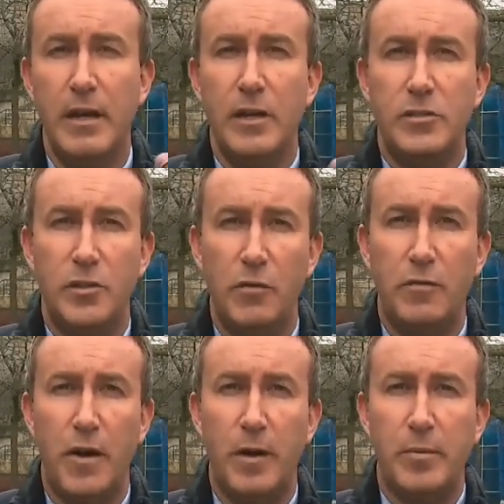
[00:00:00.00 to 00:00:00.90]
So
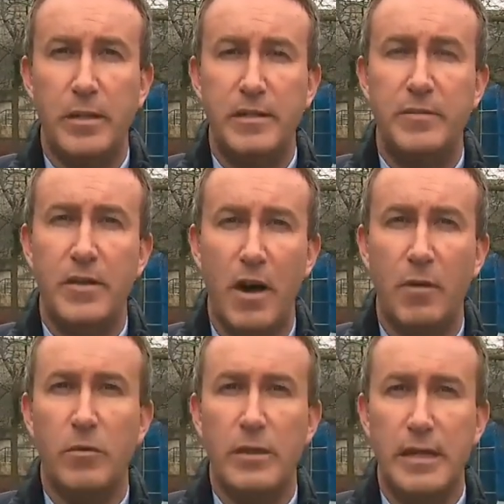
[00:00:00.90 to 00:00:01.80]
far, police have
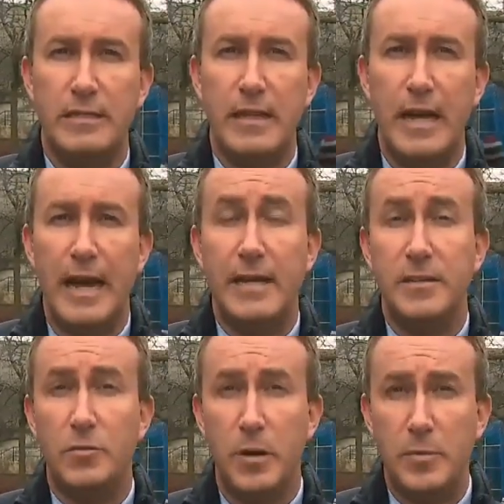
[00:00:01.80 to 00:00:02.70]
not released a
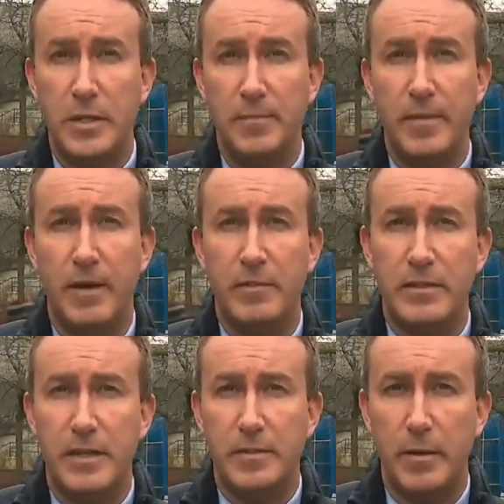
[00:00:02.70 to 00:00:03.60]
description of the
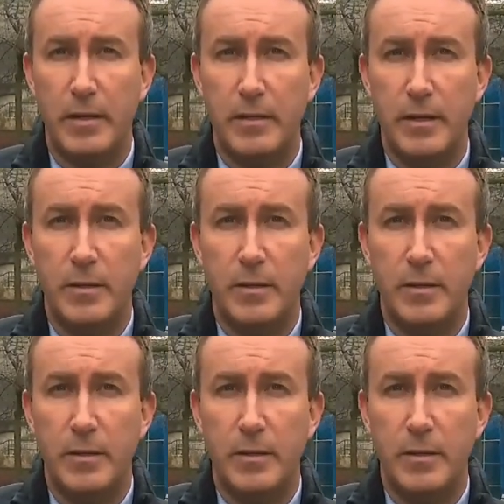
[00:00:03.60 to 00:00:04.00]
suspect.